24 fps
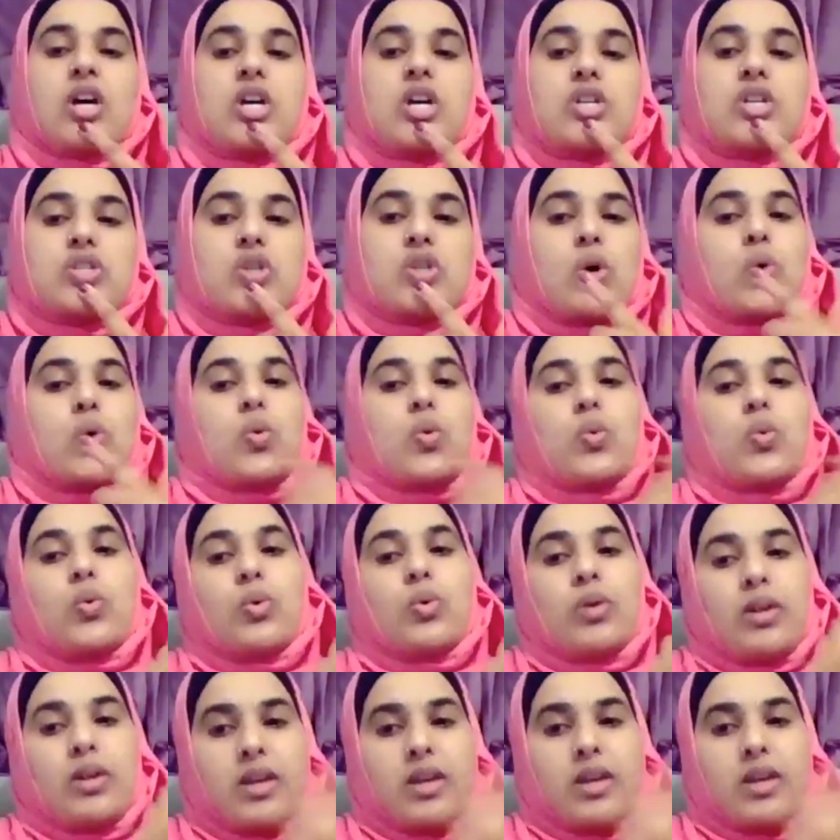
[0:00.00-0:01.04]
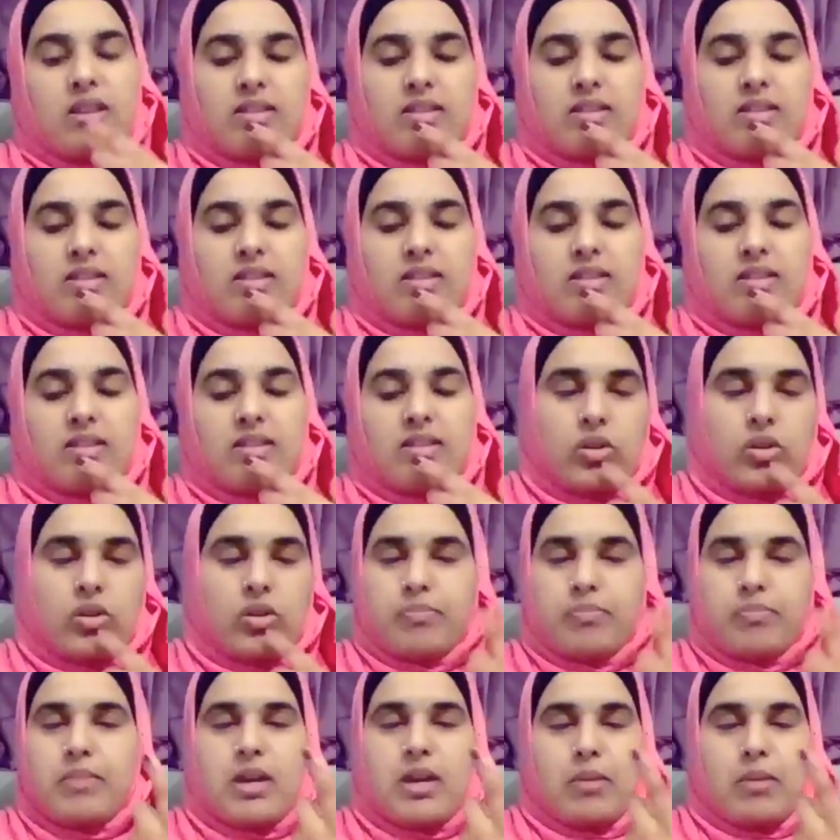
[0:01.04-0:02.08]
So it's called
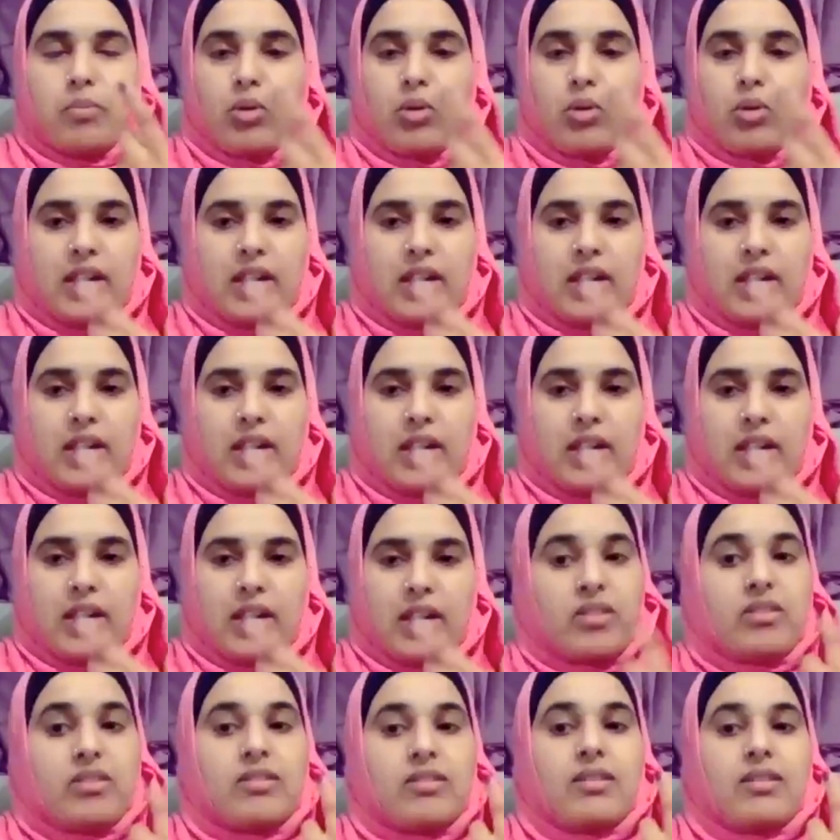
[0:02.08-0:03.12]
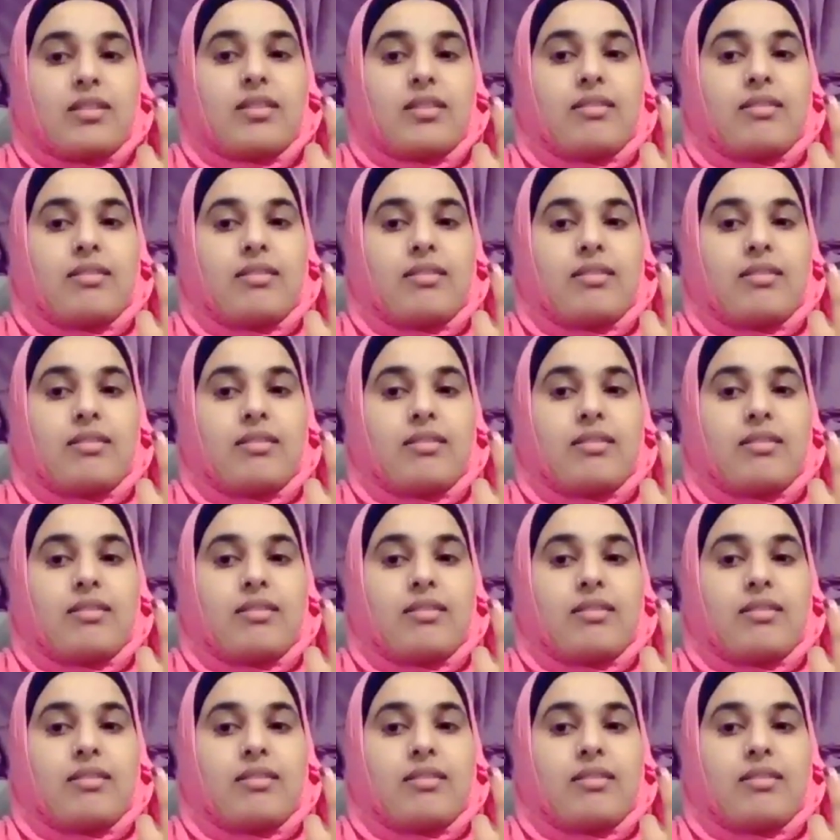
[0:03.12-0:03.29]
being polyhydramnios.